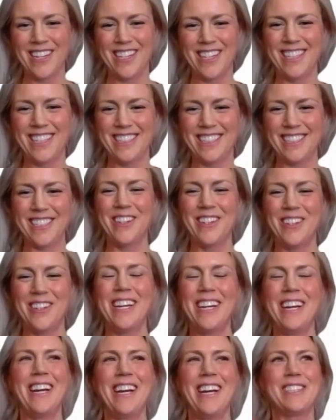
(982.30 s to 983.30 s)
And so
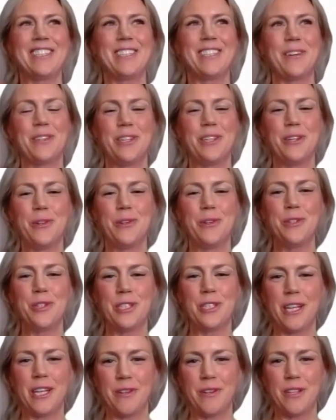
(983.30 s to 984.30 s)

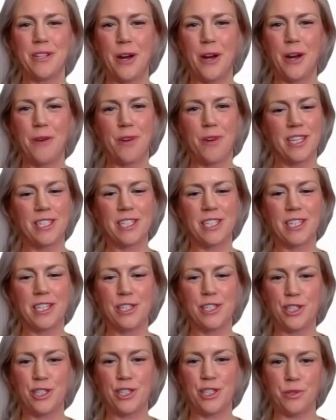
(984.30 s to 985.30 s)
usually when you're not wanting to
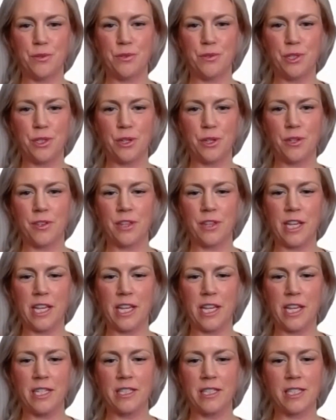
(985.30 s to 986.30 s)
do certain things,